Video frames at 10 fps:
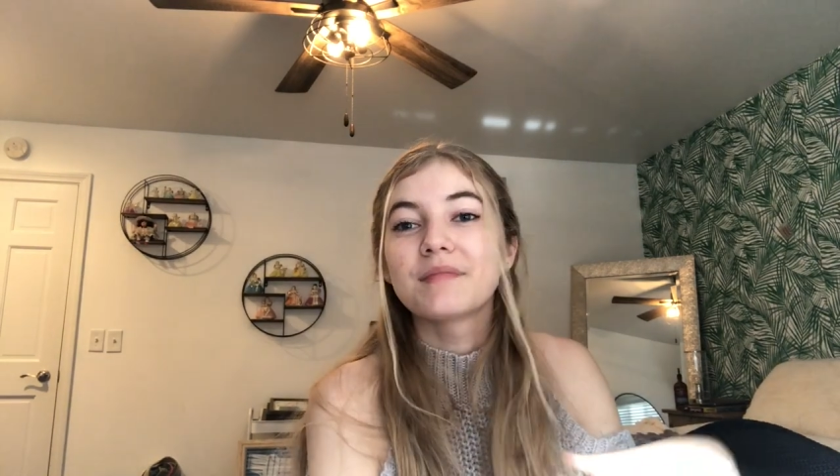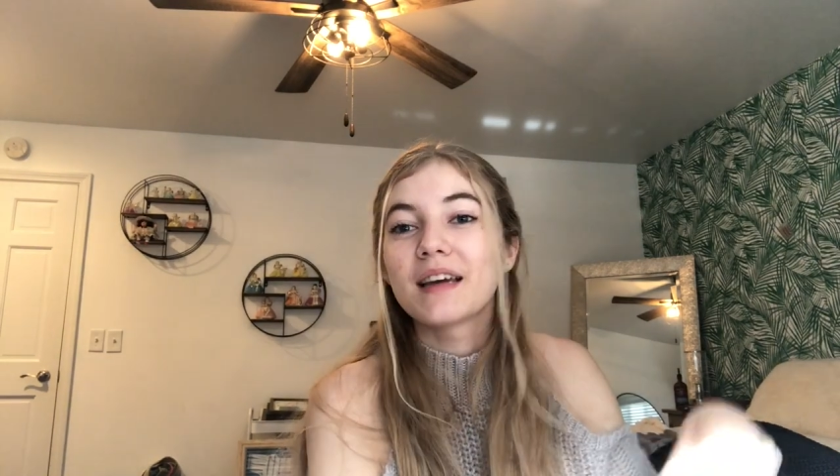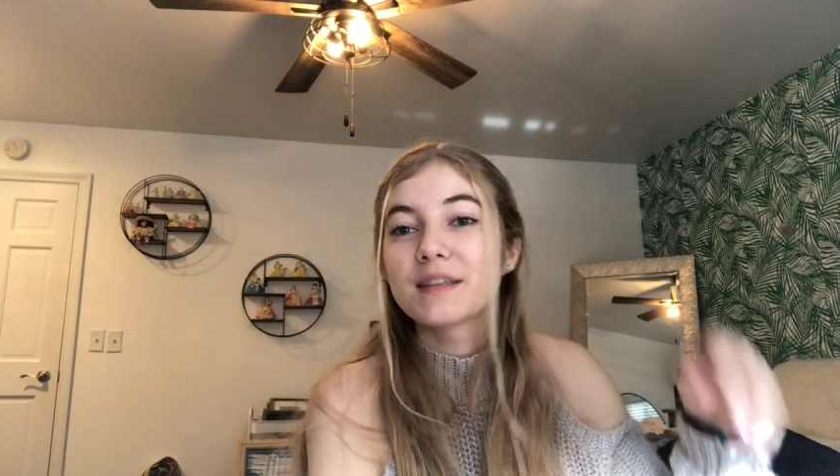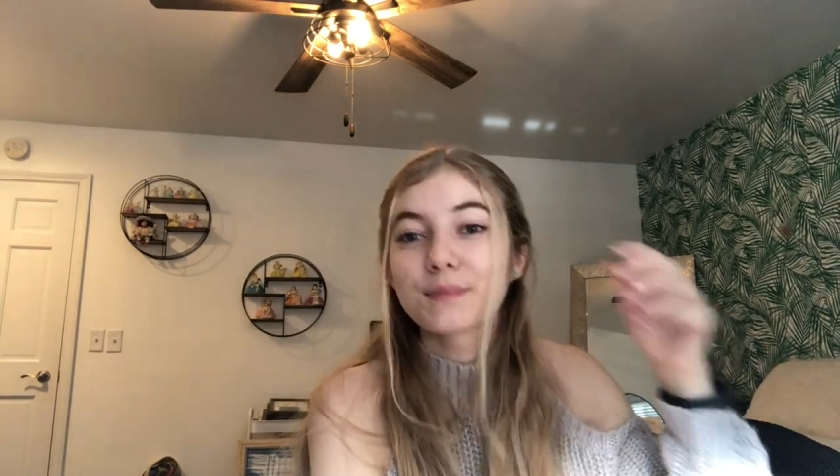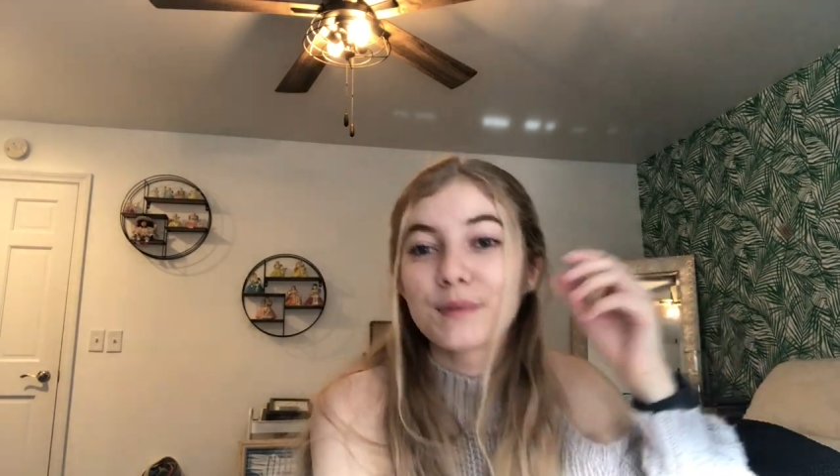
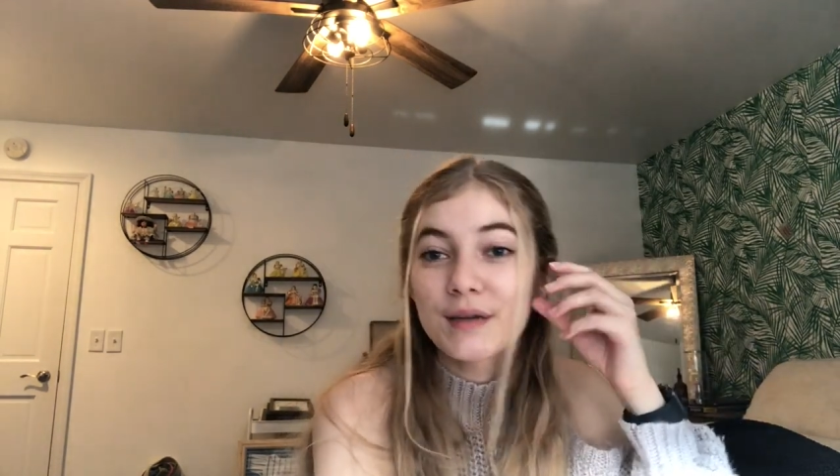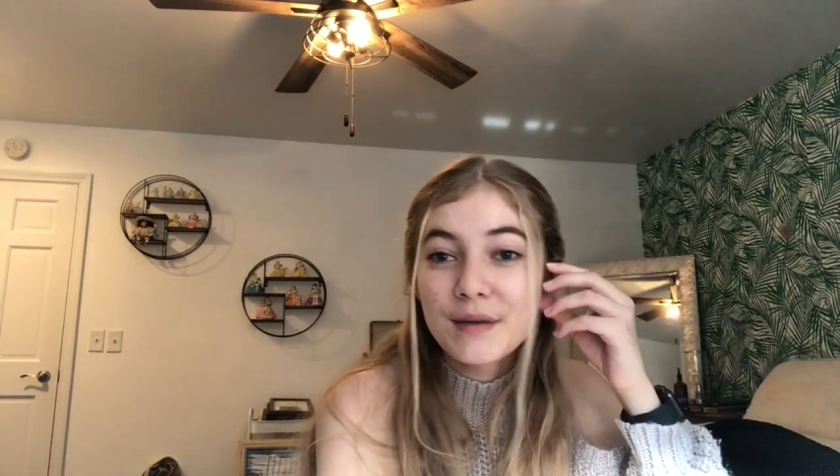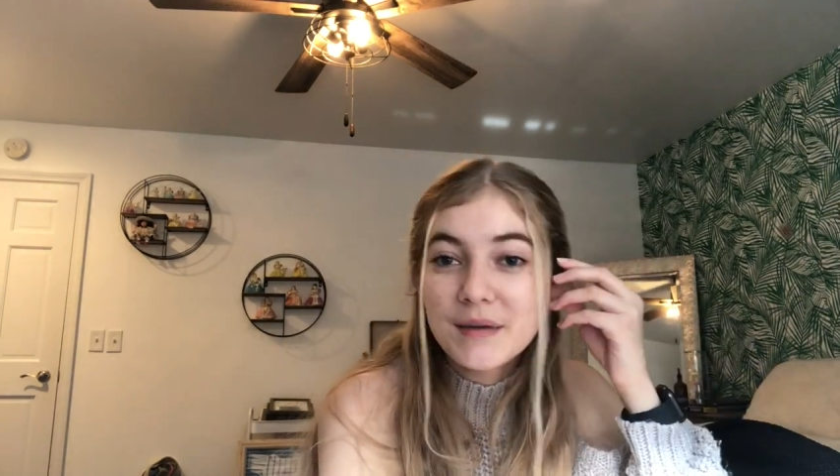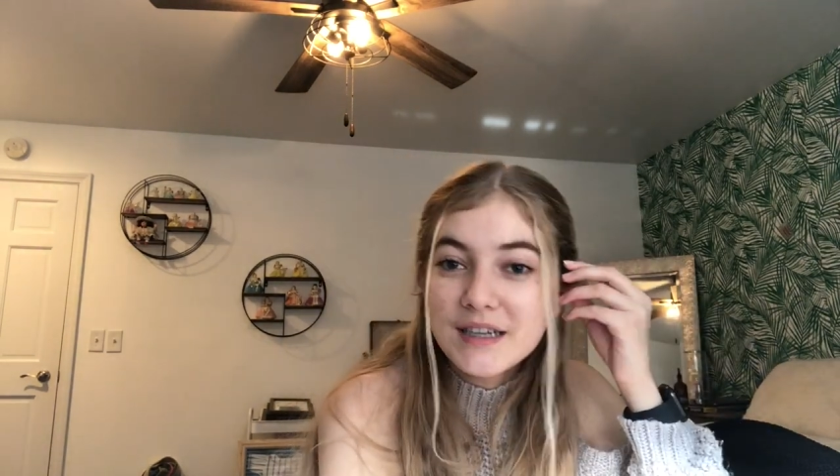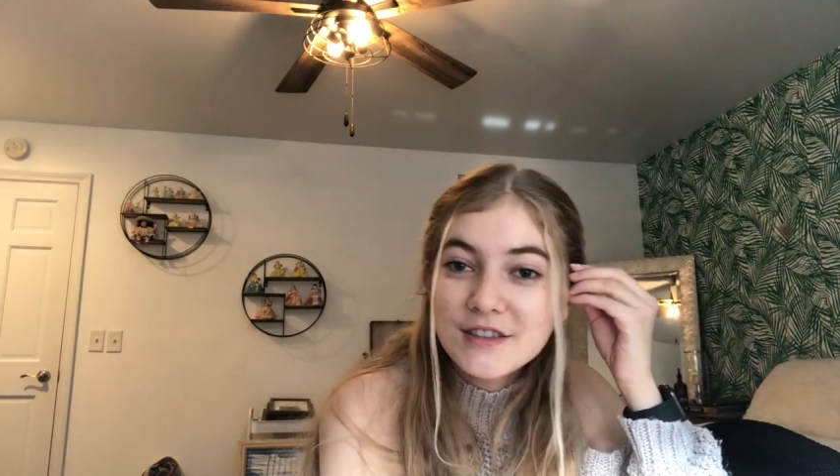that is pretty
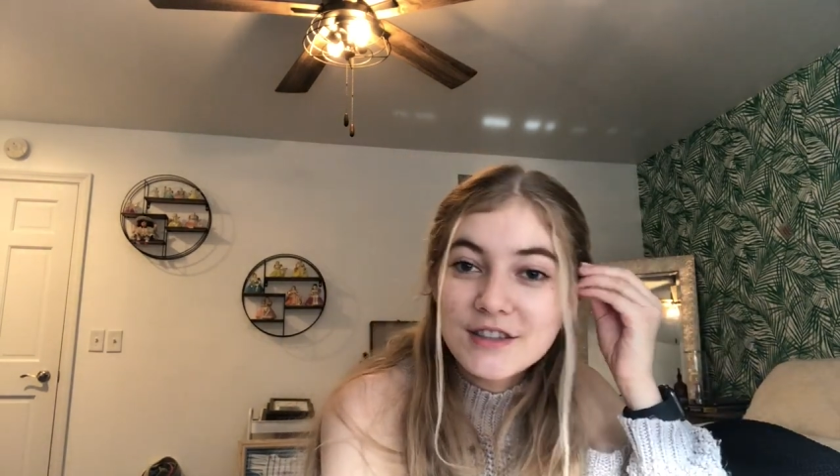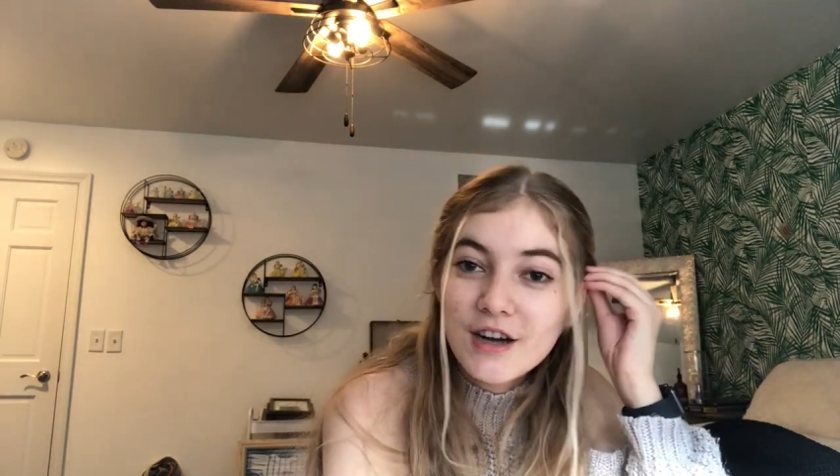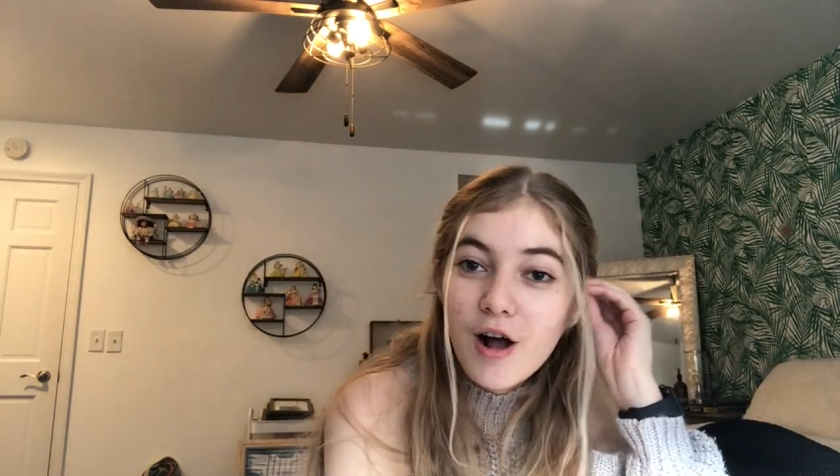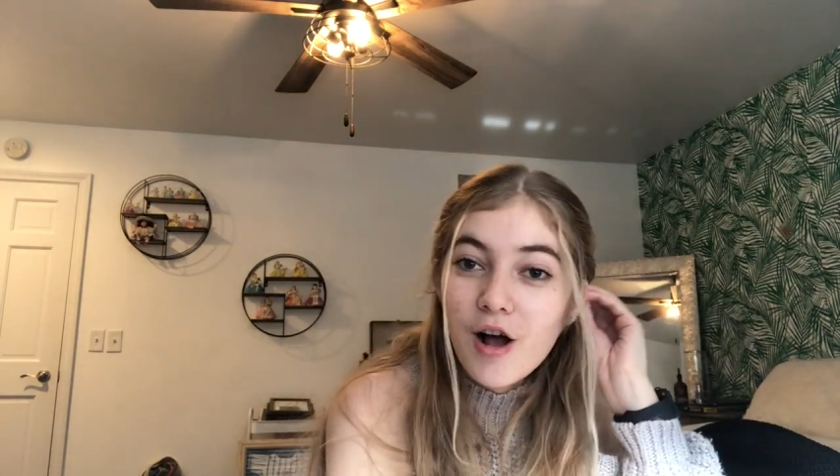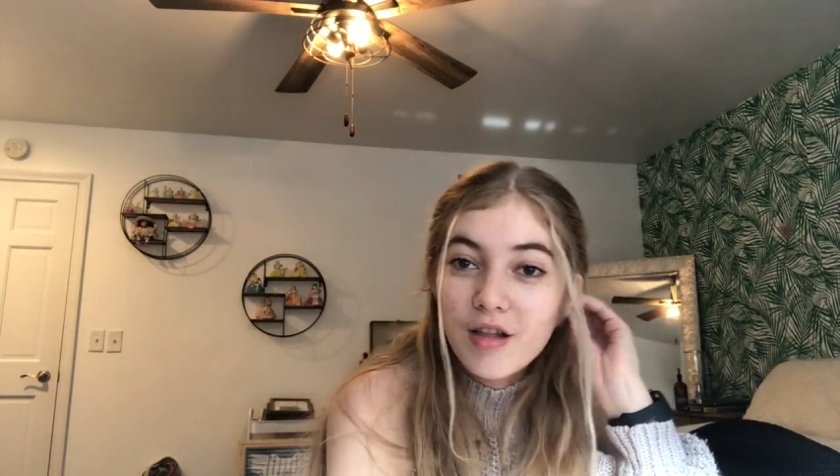much
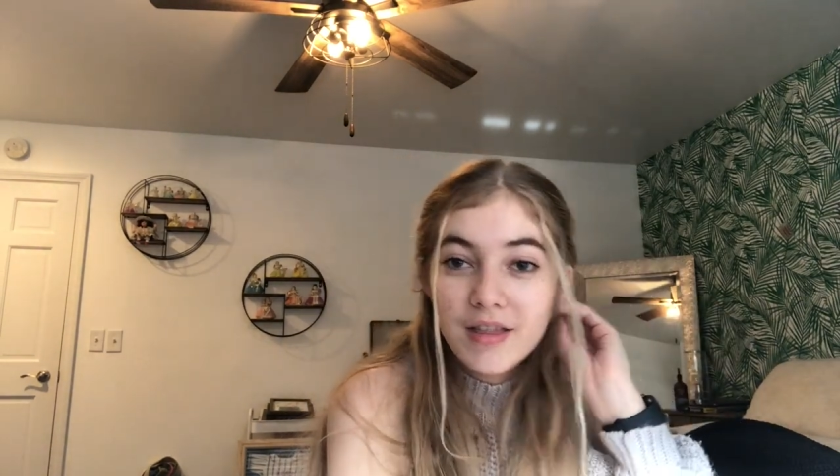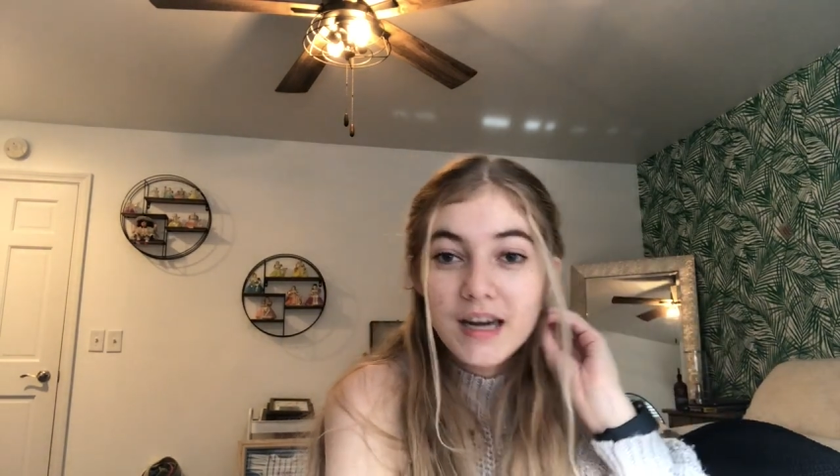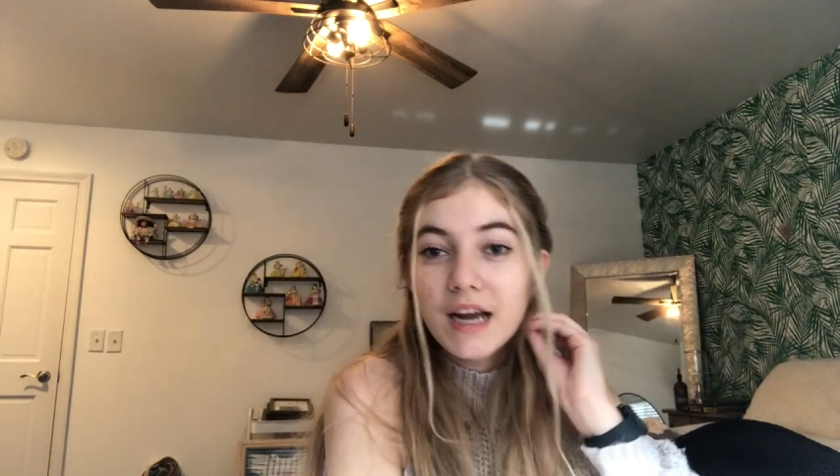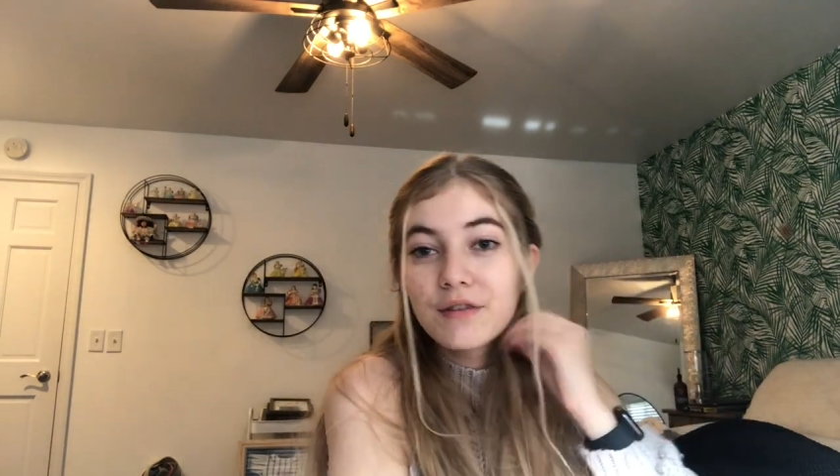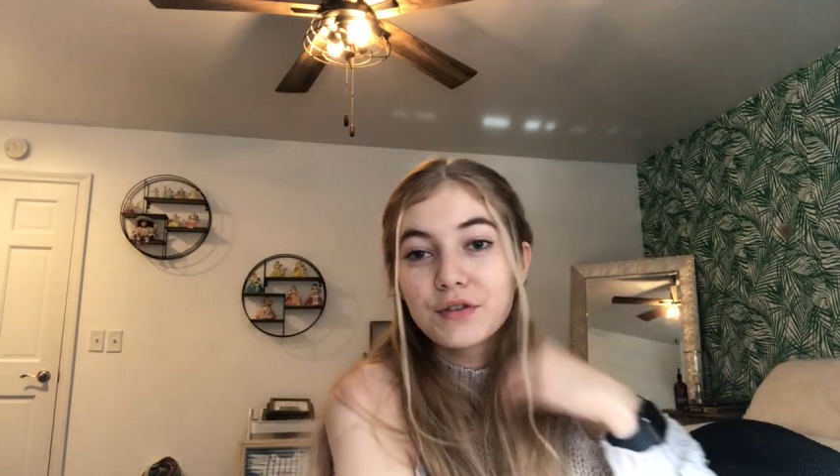all
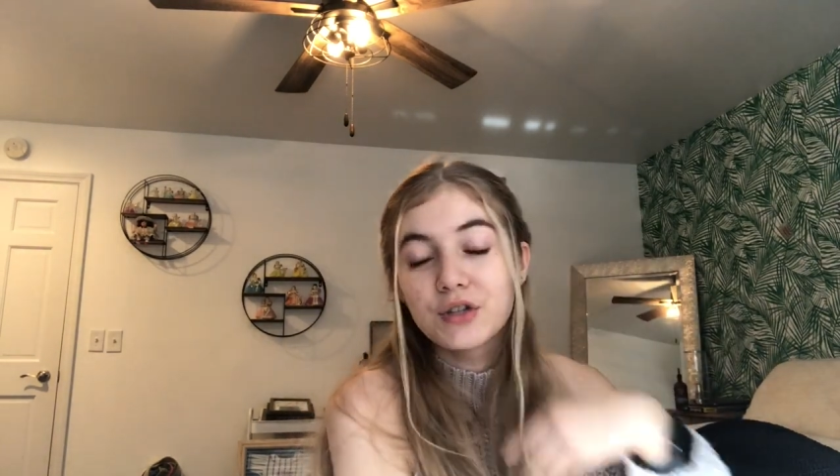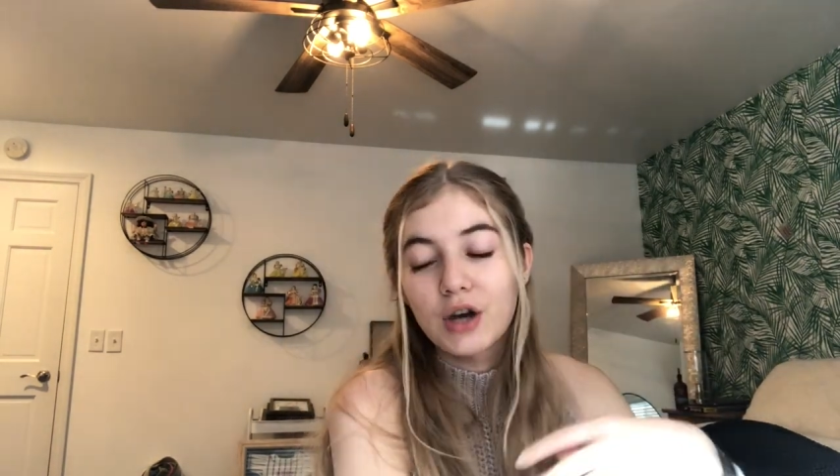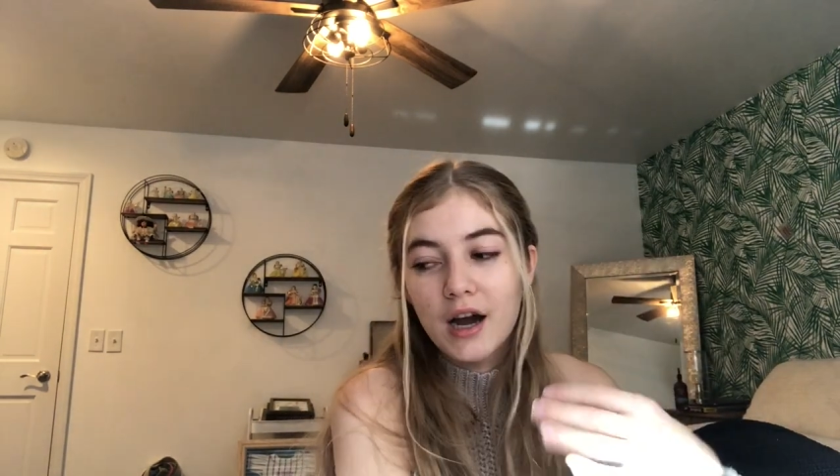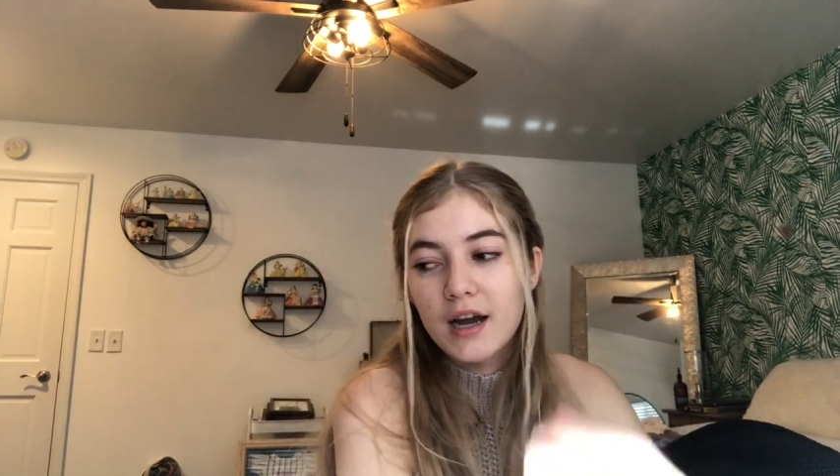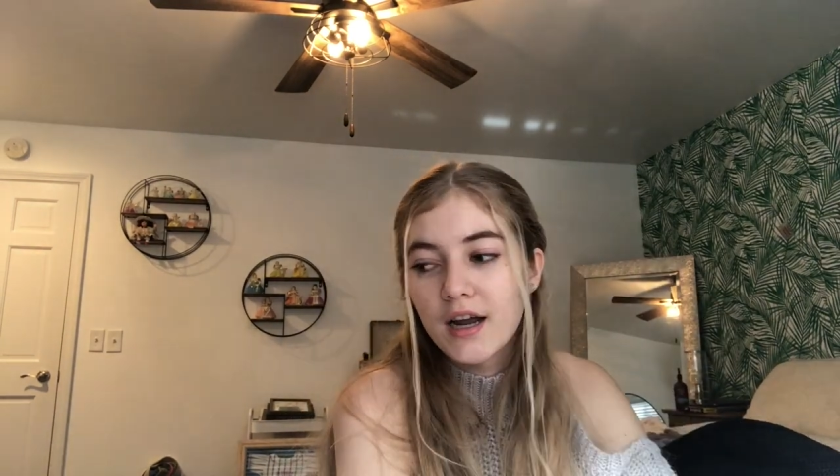that I've
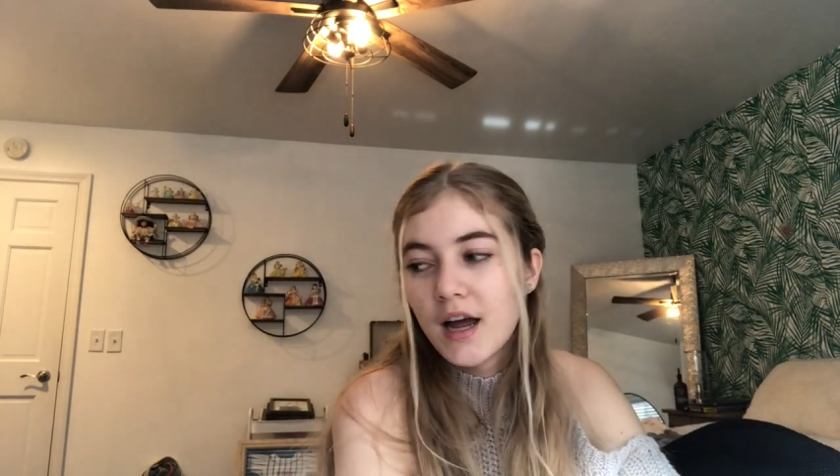got